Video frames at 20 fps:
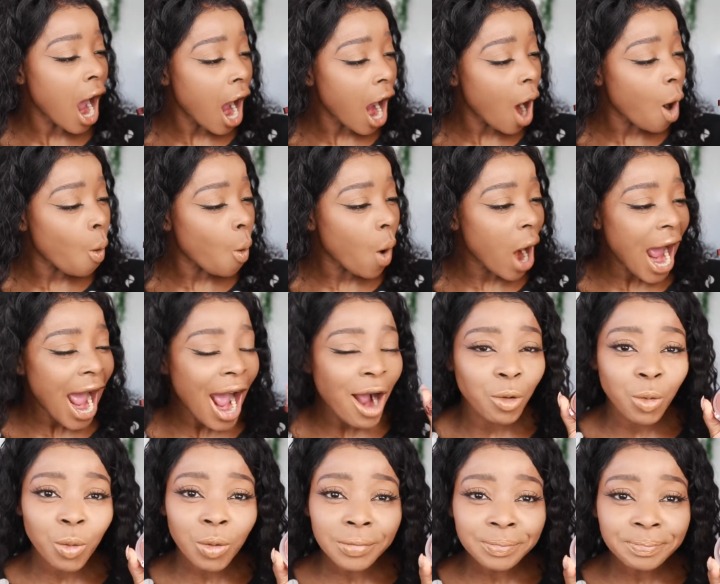
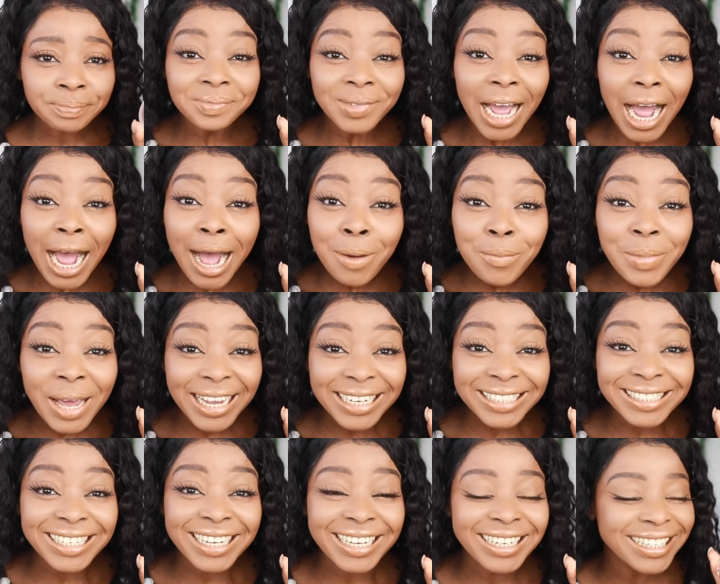Wow.
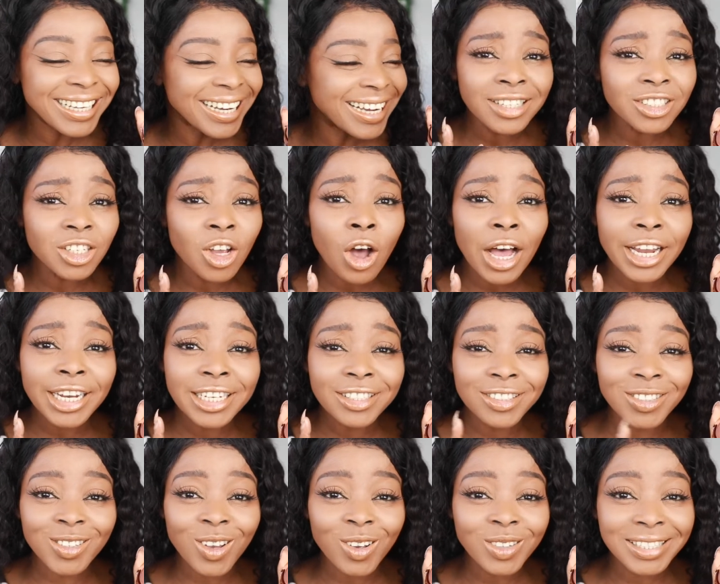Amazing. It's got an
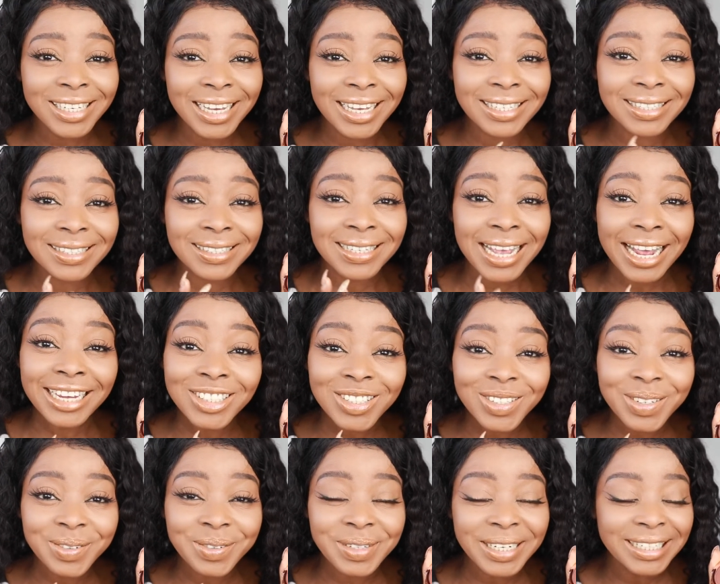exotic scent
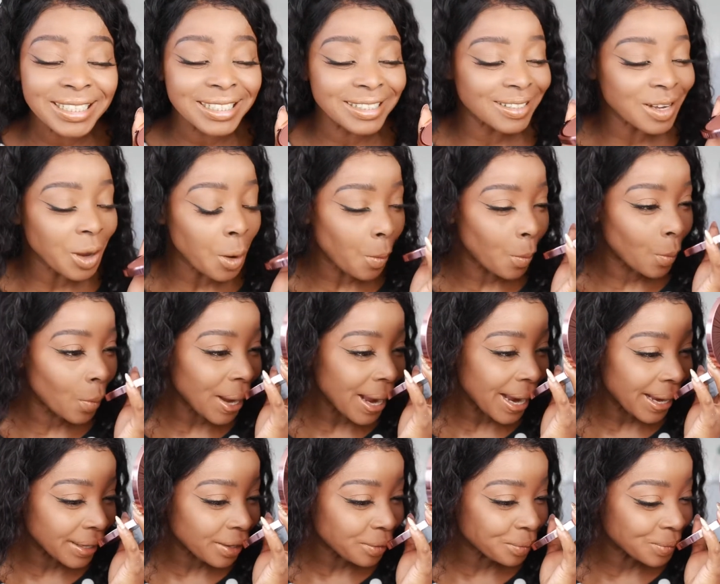to it. It's got
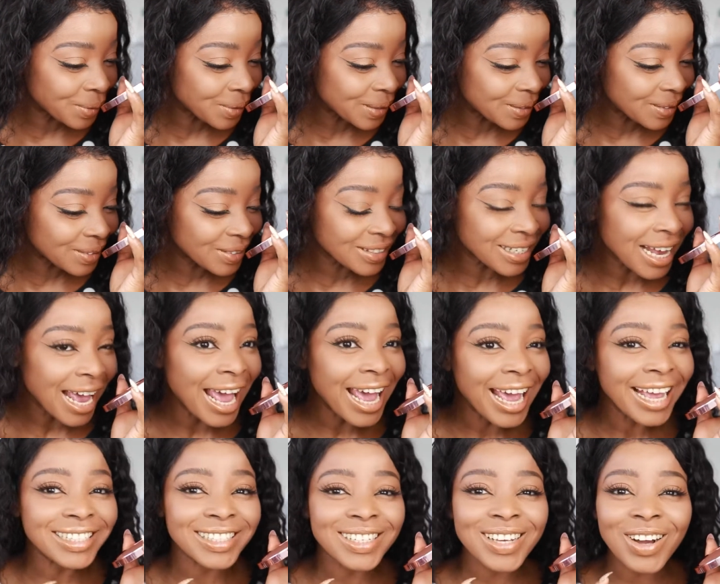pineapples.
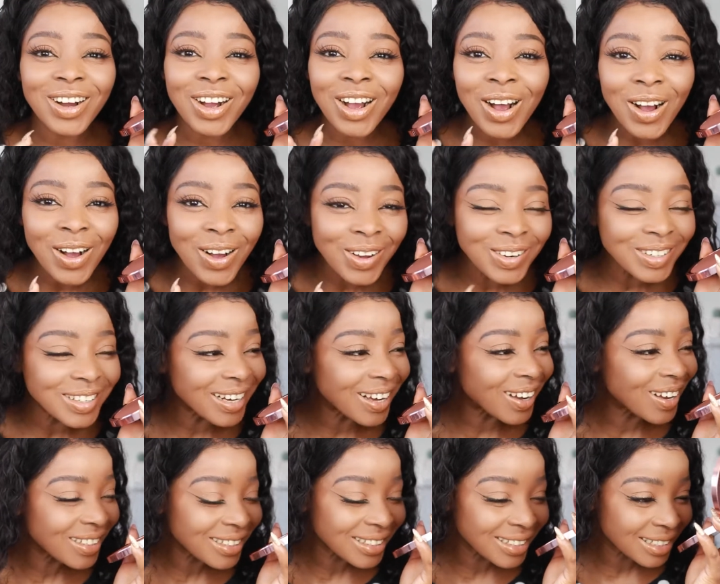It's got
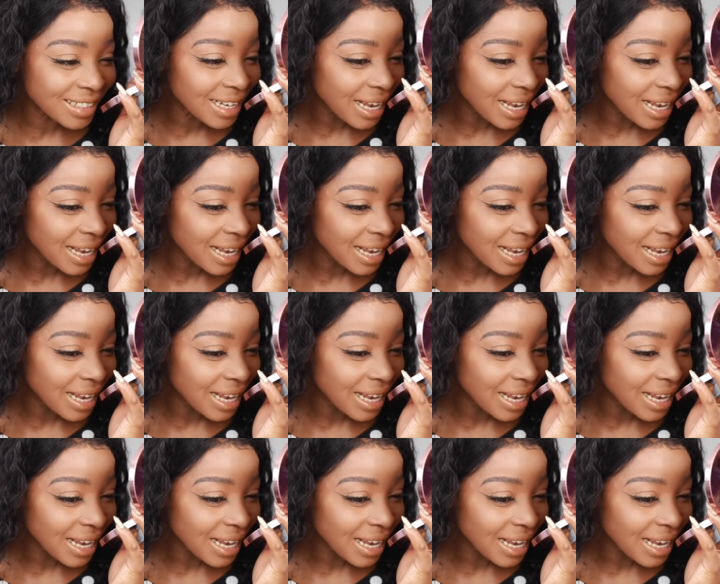coconut.